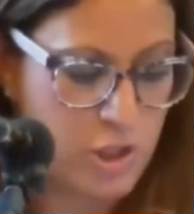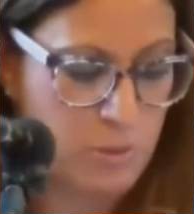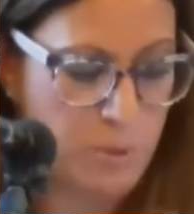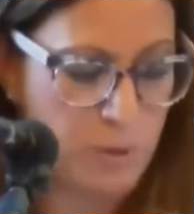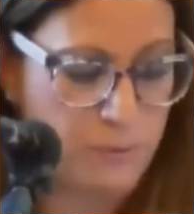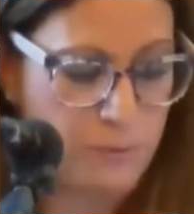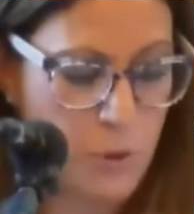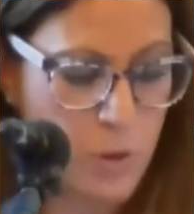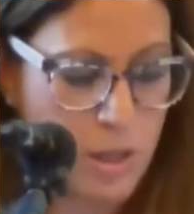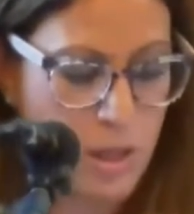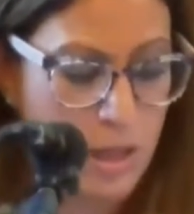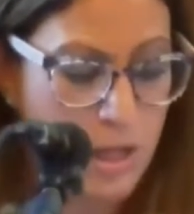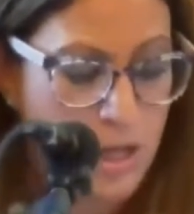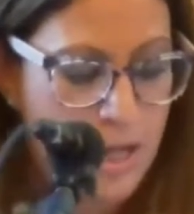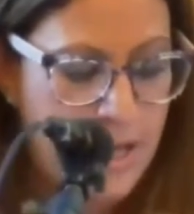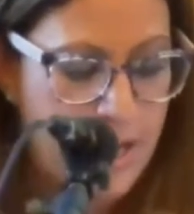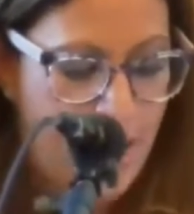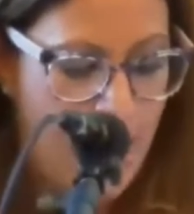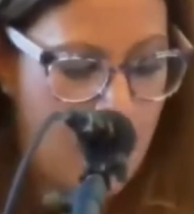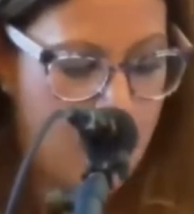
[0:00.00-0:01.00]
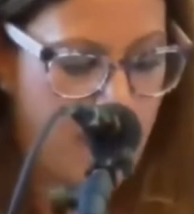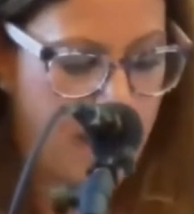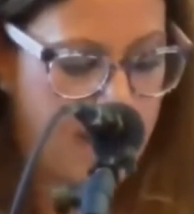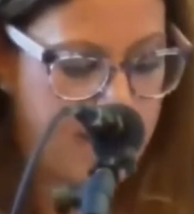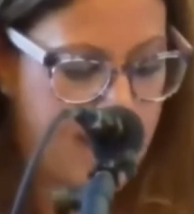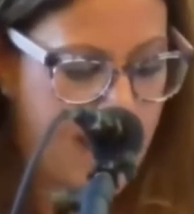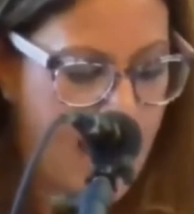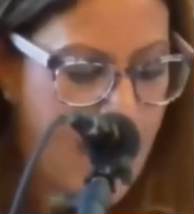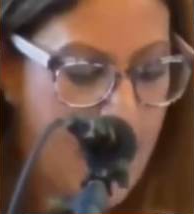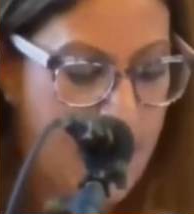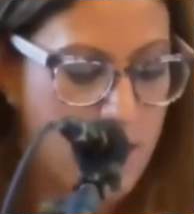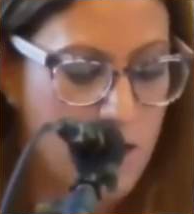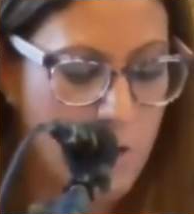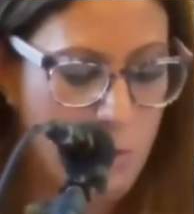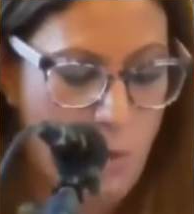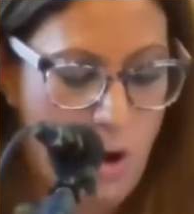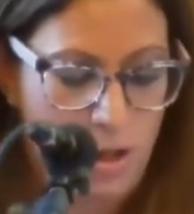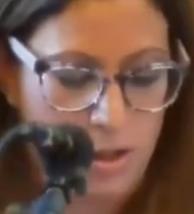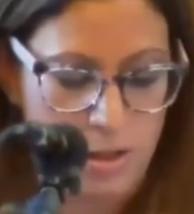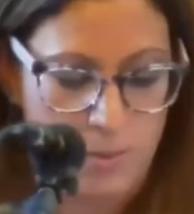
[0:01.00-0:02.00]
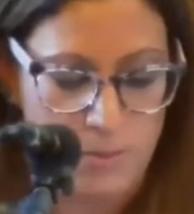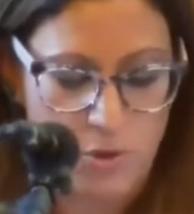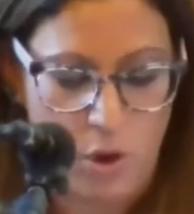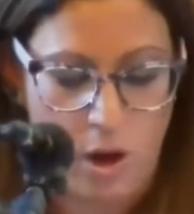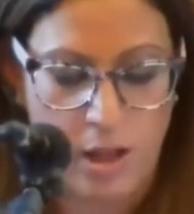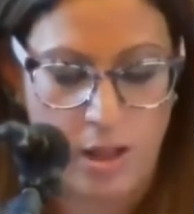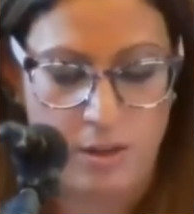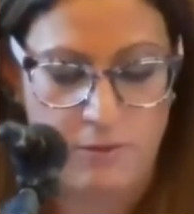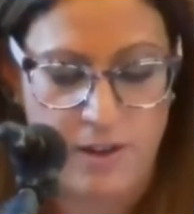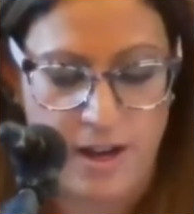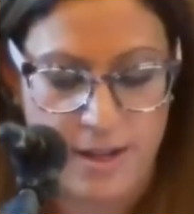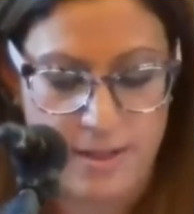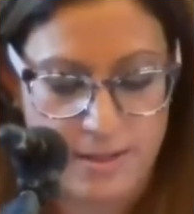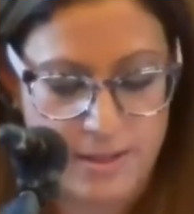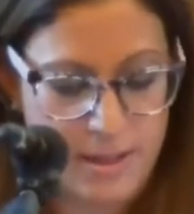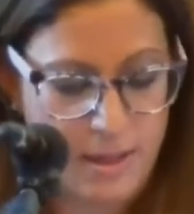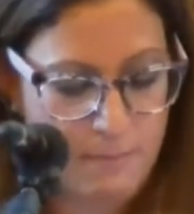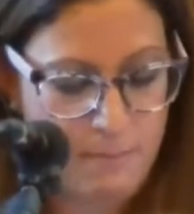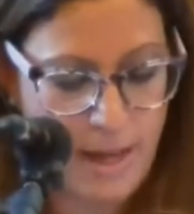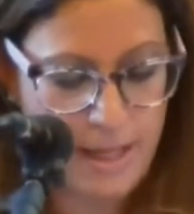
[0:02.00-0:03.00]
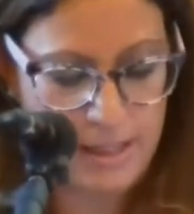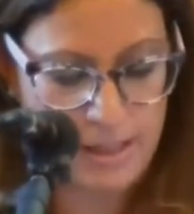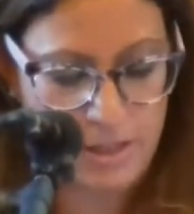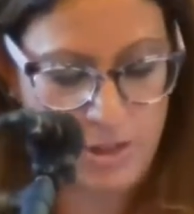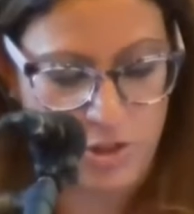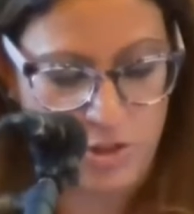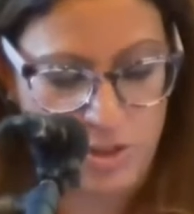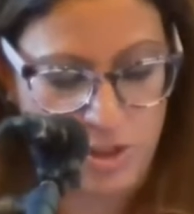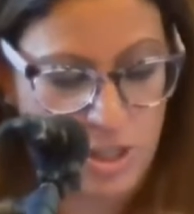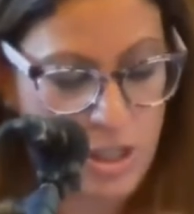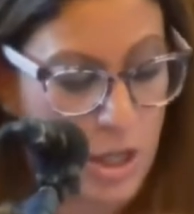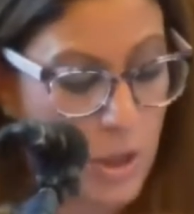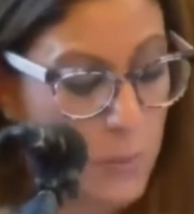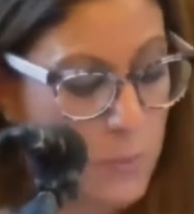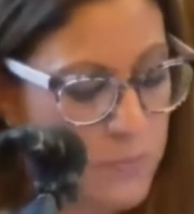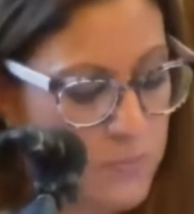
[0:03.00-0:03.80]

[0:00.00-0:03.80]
Mafuda and my dad welcomed all of us many years ago.